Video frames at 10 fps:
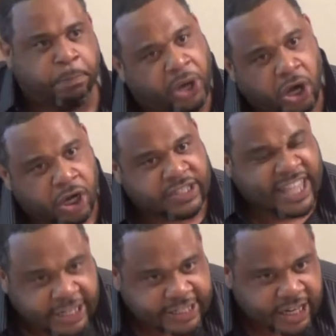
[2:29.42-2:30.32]
bugs,
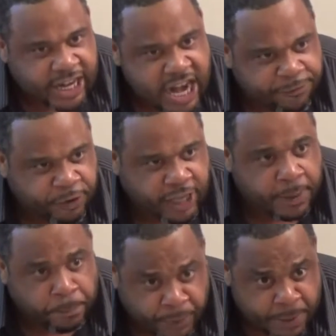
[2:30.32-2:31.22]

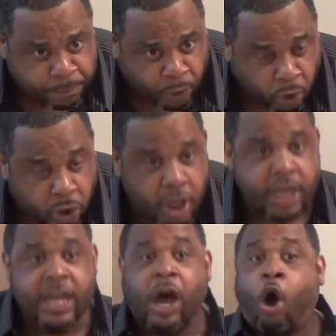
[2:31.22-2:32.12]
insignificant people.
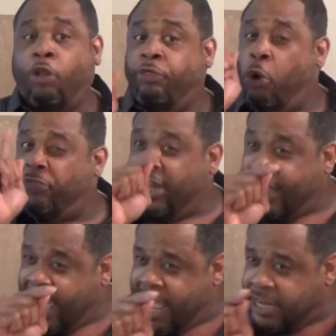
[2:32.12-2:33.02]
Although the
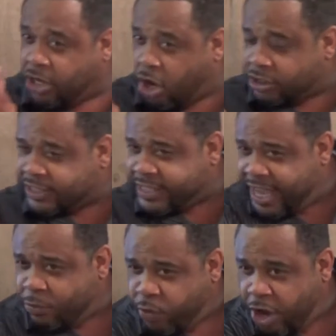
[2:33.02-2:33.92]
land God
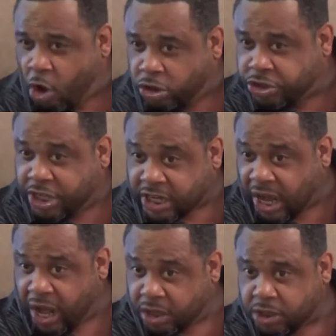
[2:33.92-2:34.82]
said we are to
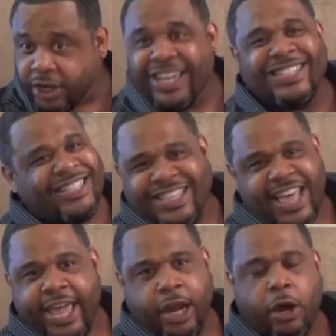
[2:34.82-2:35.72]
conquer is
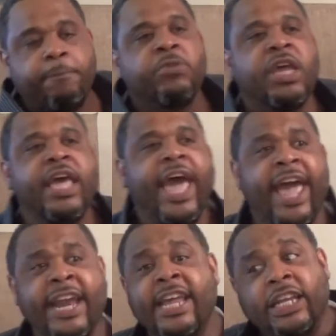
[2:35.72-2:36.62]
there,
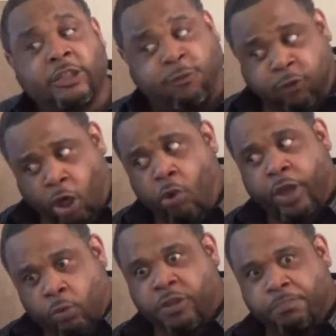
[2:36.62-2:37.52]
and it is
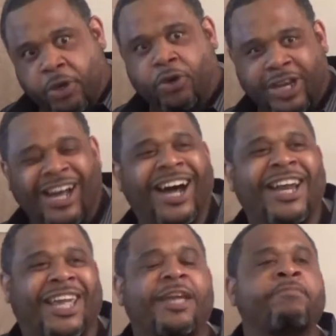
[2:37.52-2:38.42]
flowing with milk and
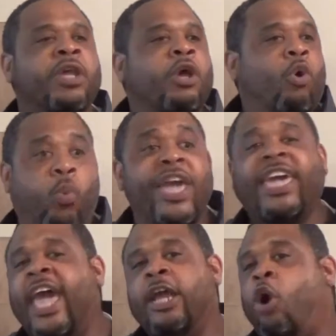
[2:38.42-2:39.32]
honey, we
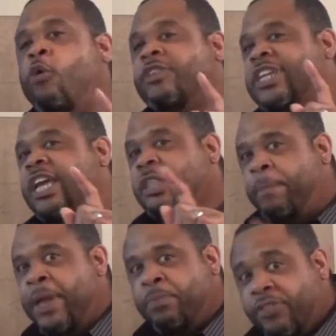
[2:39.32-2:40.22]
can't overtake the
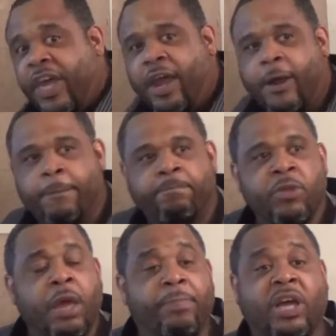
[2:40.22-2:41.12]
people there
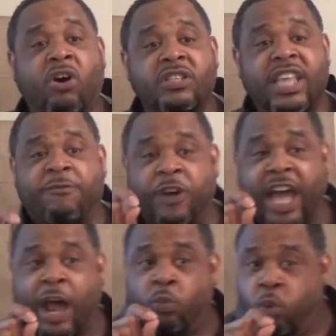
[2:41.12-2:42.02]
because they
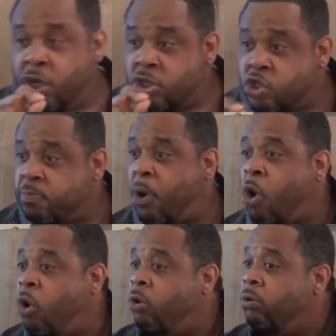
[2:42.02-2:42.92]
forgot one
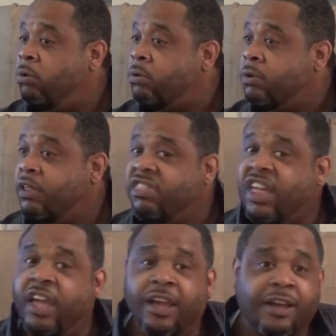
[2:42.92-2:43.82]
small
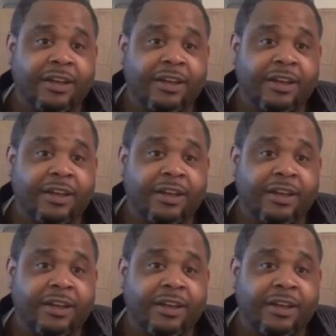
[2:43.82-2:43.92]
thing.